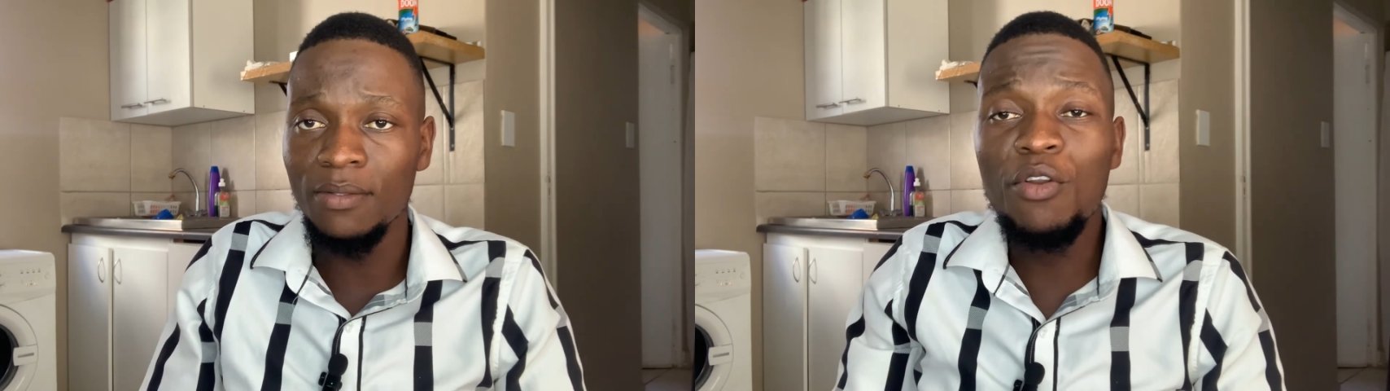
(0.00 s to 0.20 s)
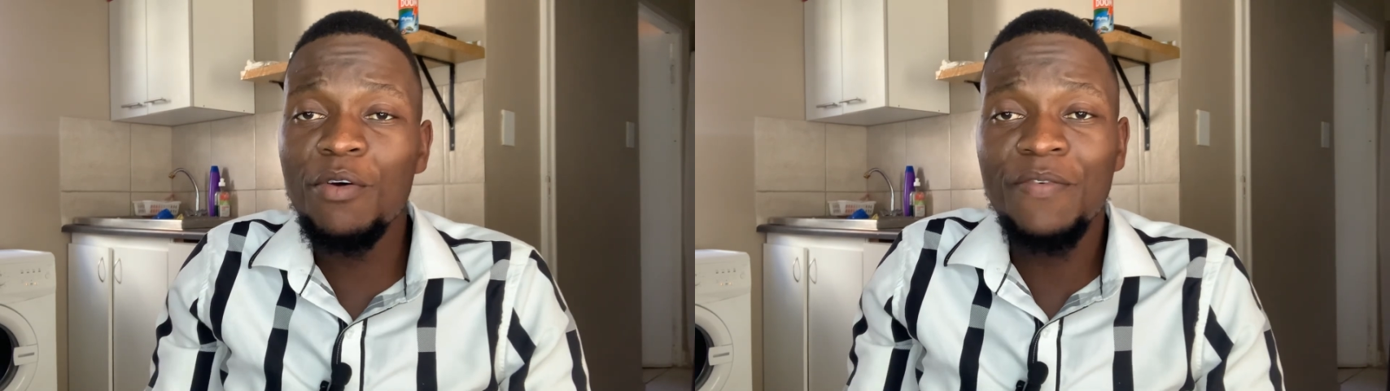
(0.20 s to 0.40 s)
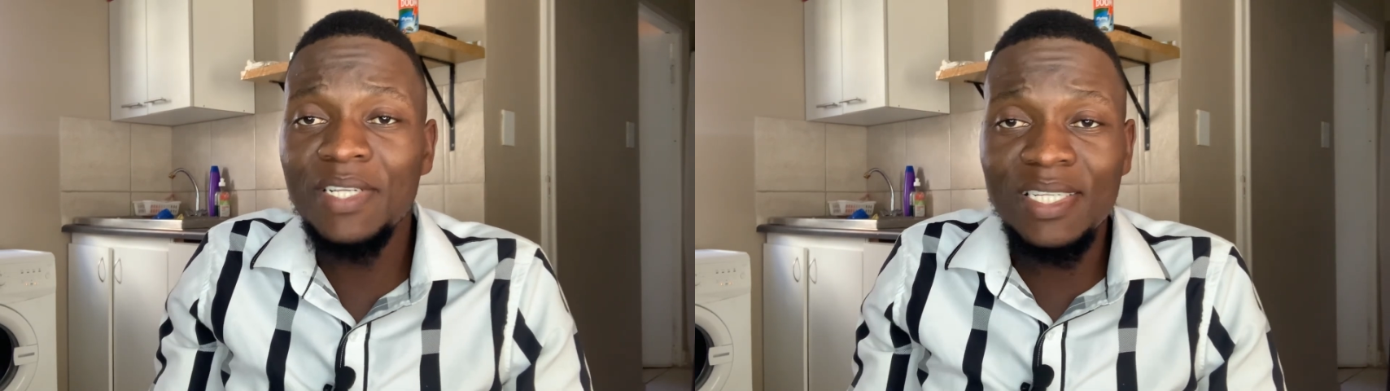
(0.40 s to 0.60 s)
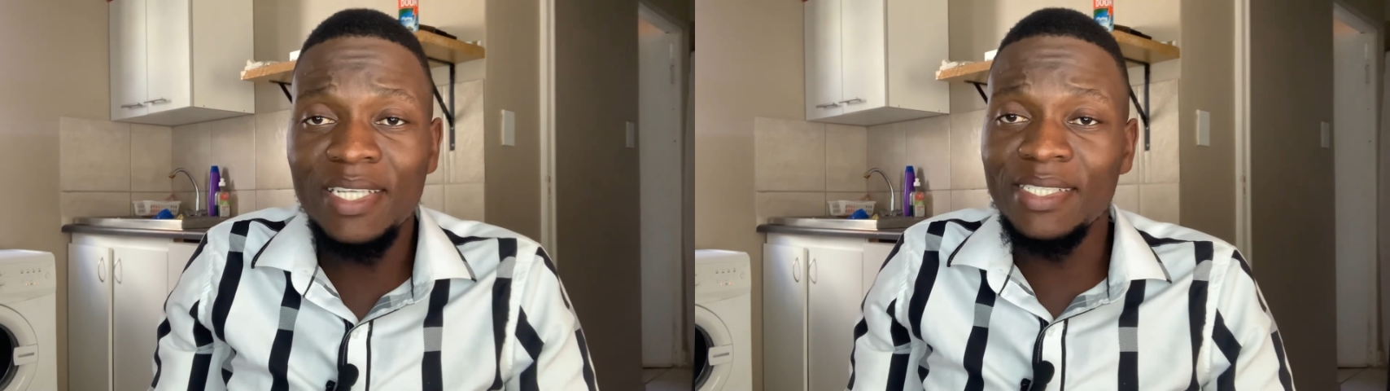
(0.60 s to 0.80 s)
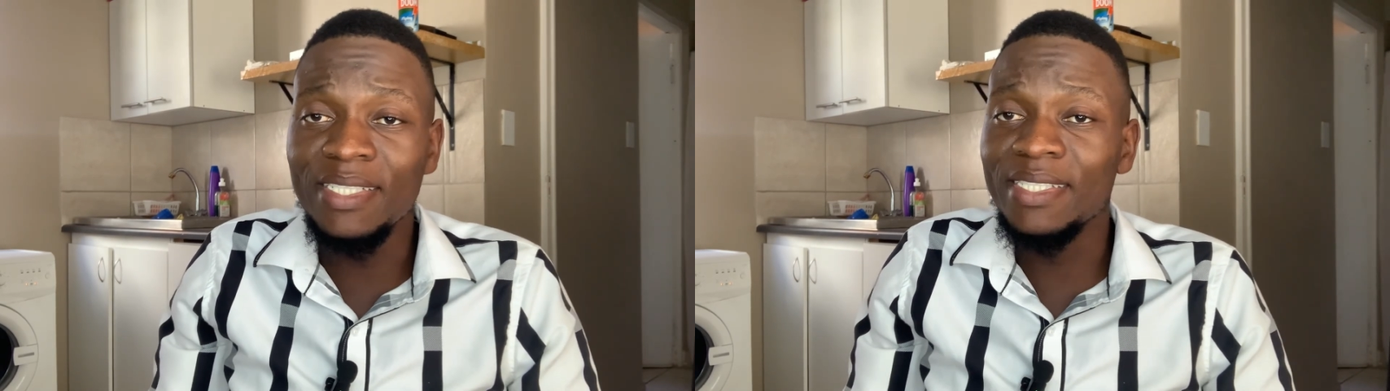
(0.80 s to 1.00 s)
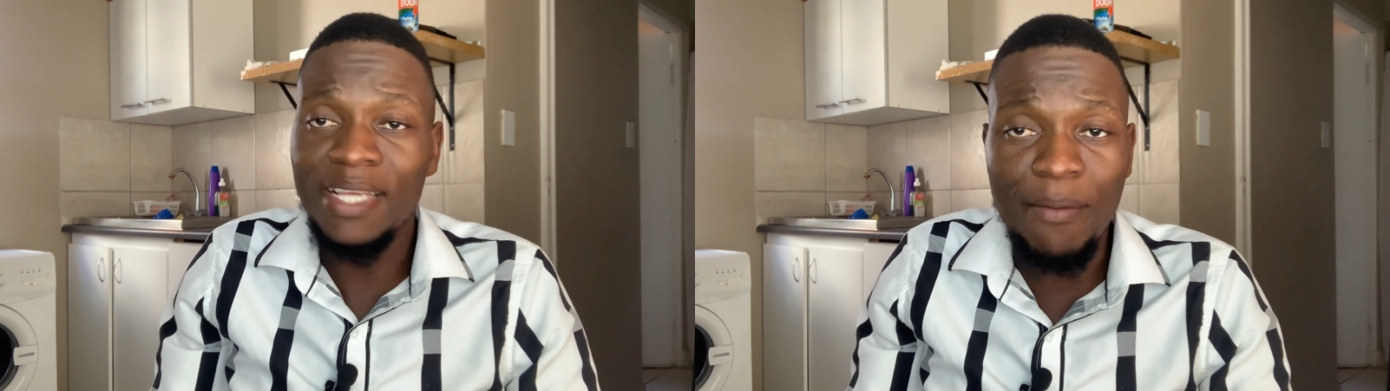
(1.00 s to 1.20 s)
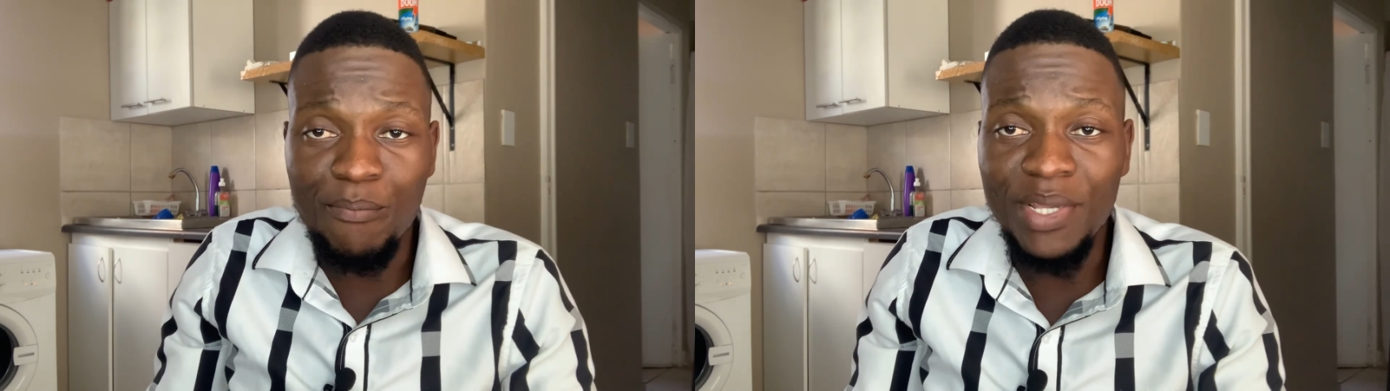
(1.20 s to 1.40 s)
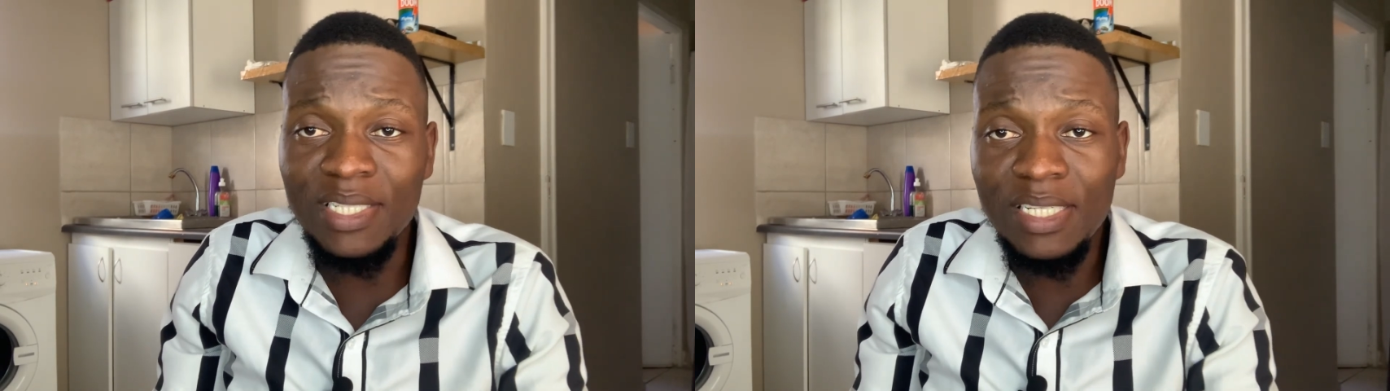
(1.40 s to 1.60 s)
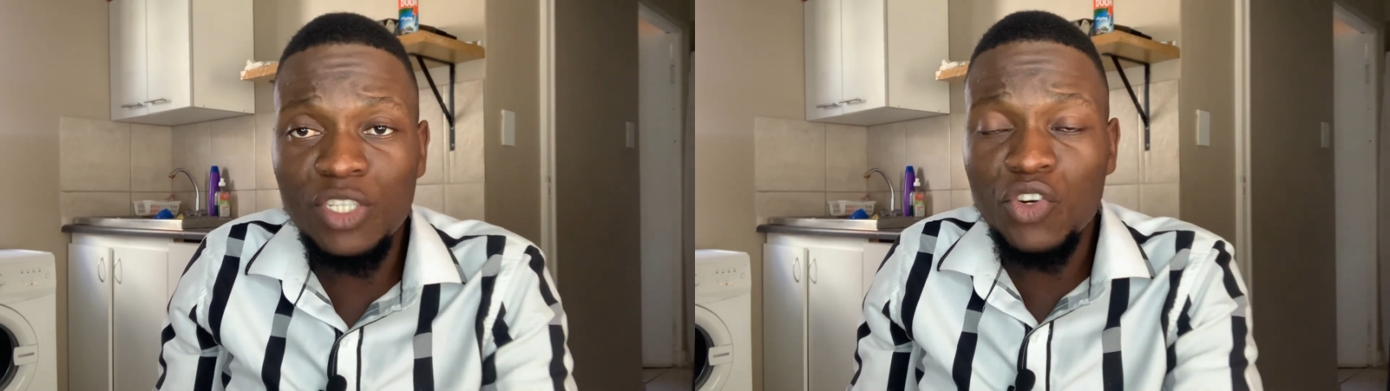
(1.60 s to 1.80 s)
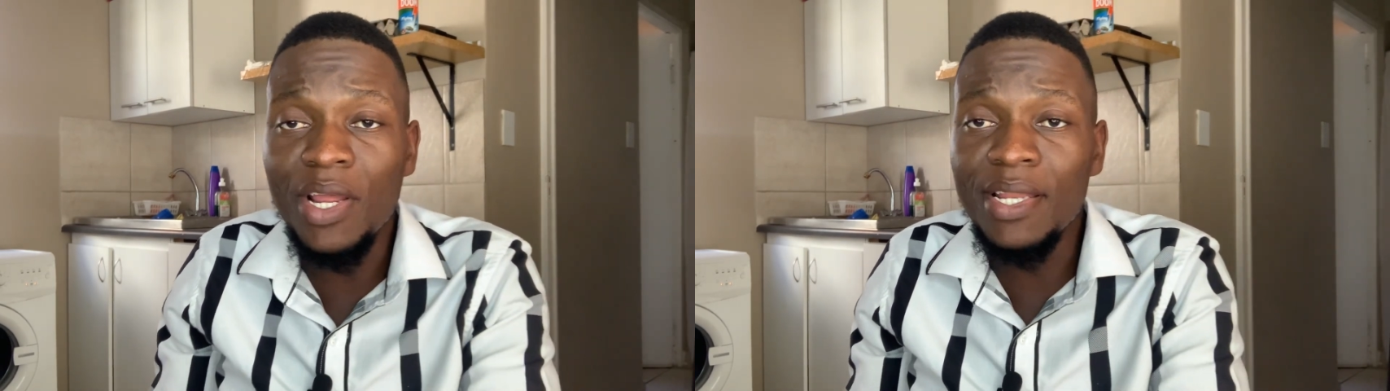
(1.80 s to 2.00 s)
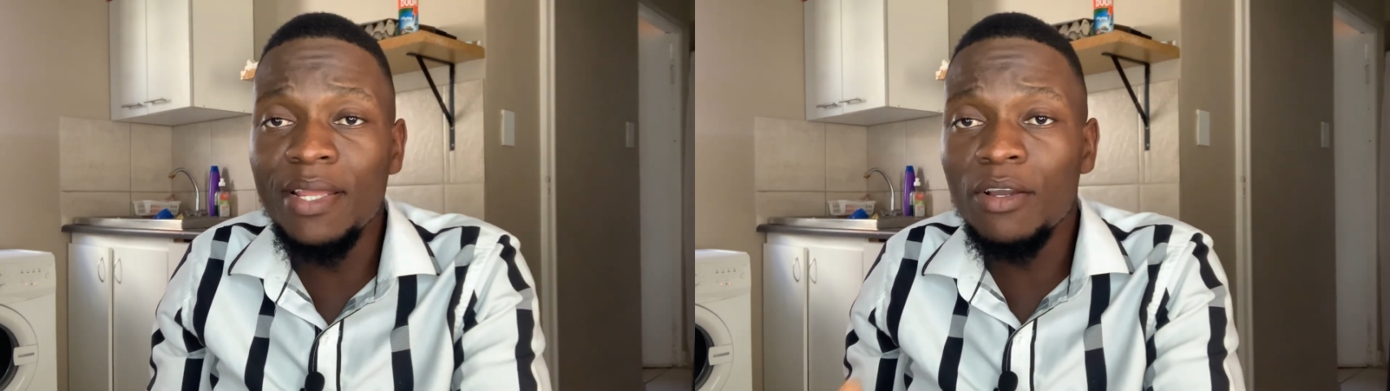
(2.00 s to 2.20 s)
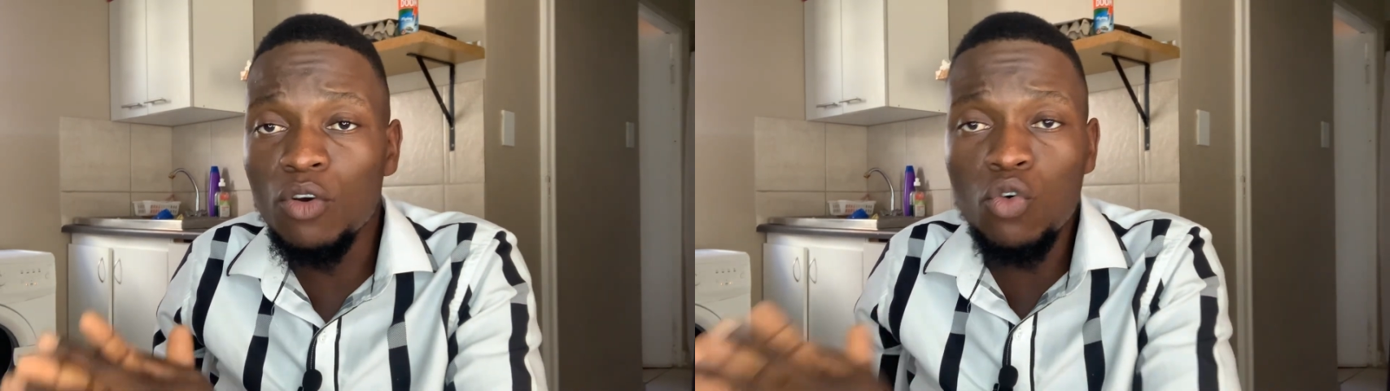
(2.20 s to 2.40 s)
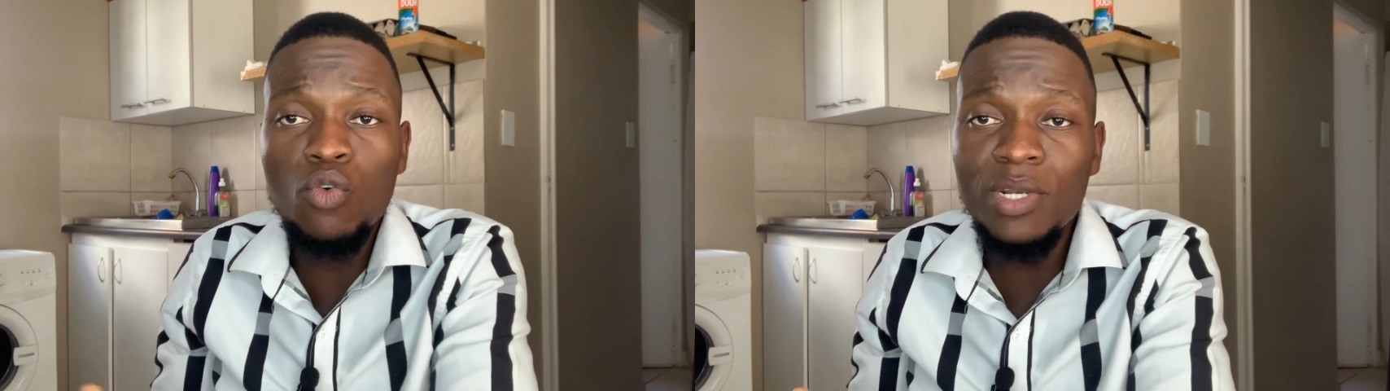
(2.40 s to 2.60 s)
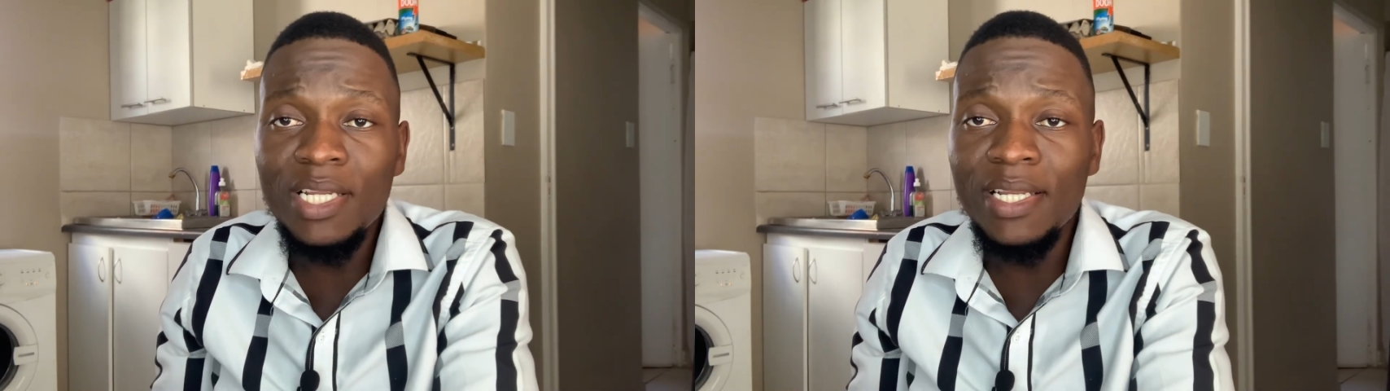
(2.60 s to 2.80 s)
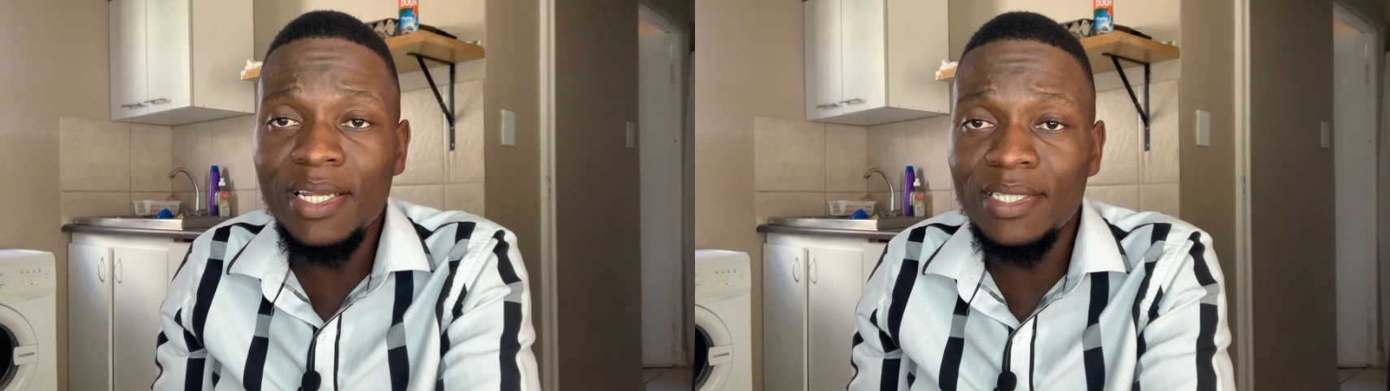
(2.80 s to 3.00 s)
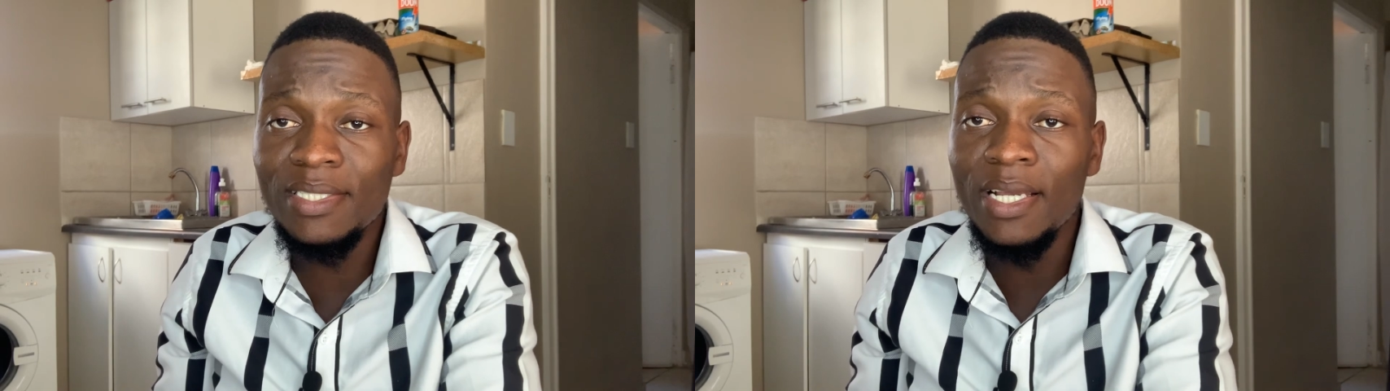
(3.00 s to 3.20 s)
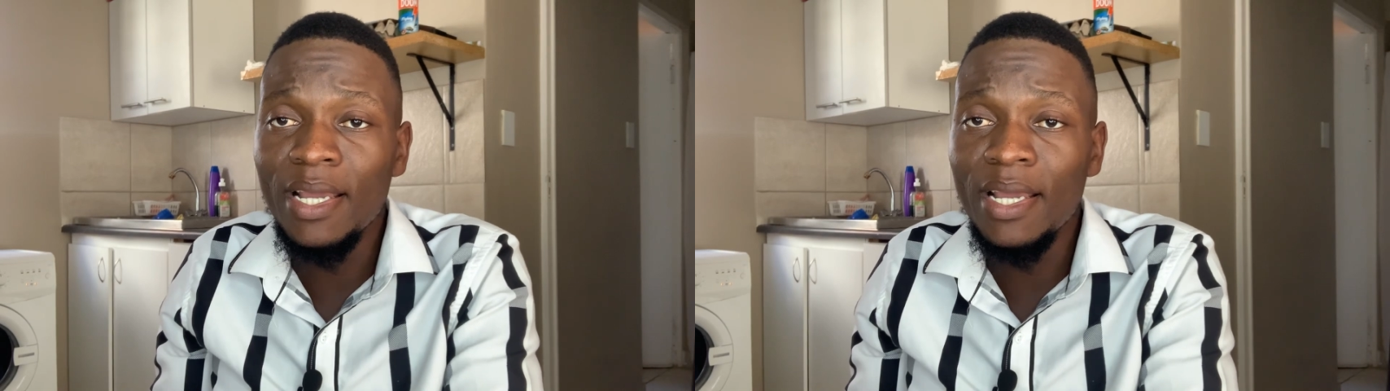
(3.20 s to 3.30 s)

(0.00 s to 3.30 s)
All of a sudden, they are busy training coup leaders